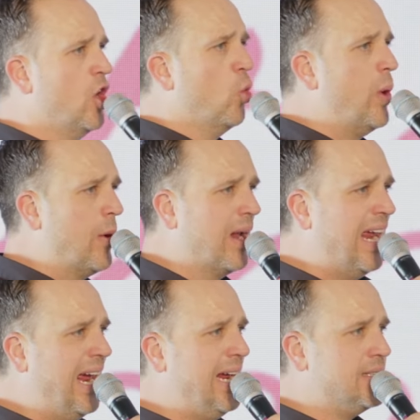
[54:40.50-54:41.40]
We
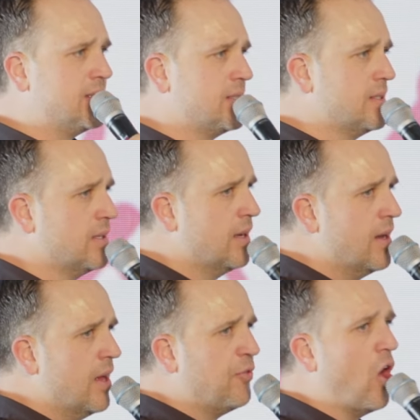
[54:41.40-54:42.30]
release
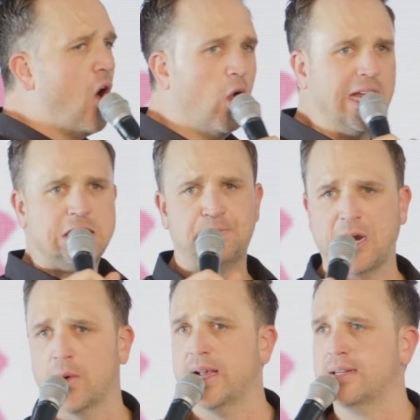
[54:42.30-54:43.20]
the Holy
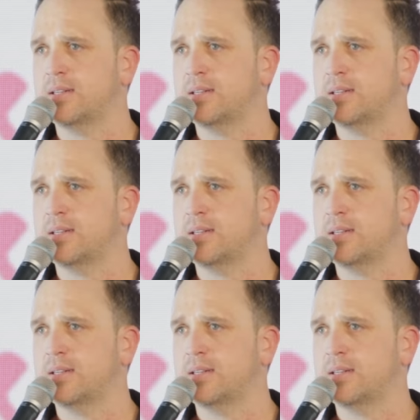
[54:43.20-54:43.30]
Spirit